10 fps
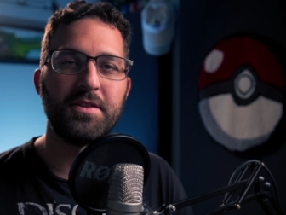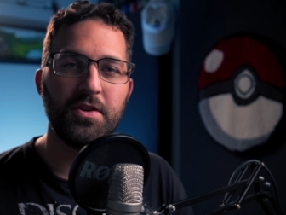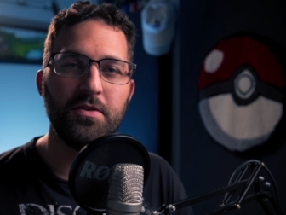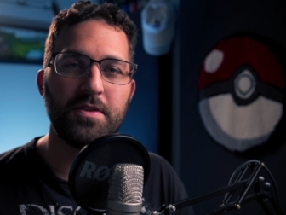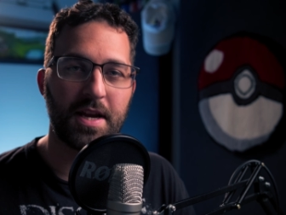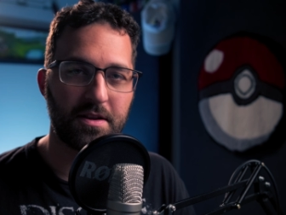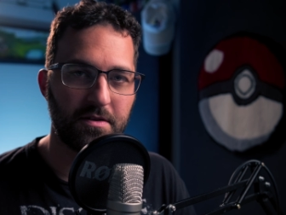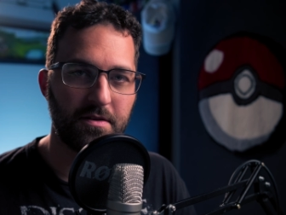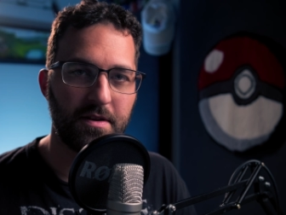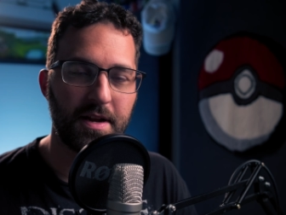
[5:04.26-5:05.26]
too
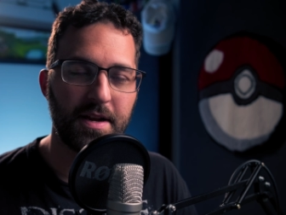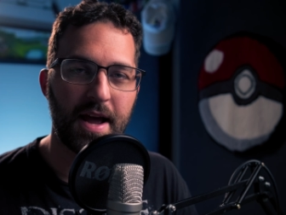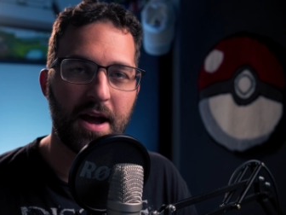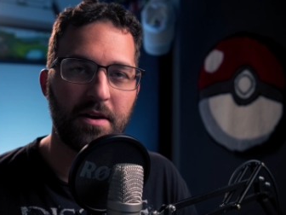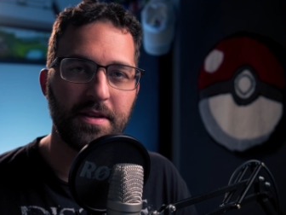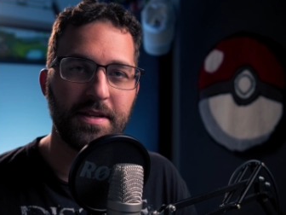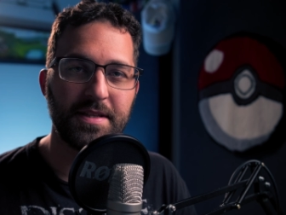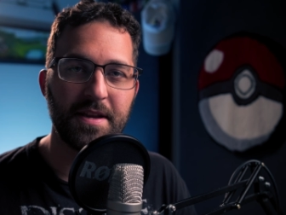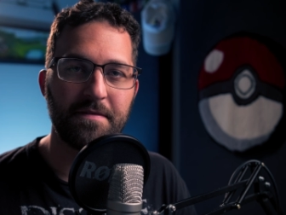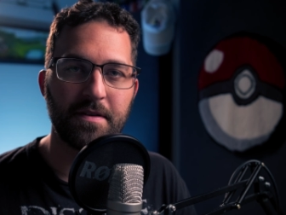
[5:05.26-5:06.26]
technical on how
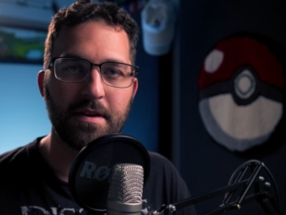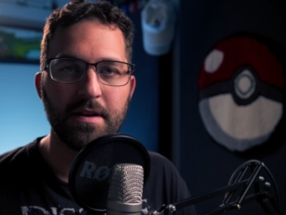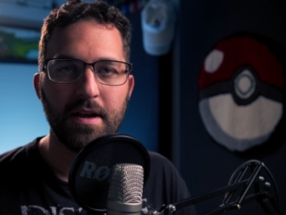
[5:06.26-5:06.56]
these differ,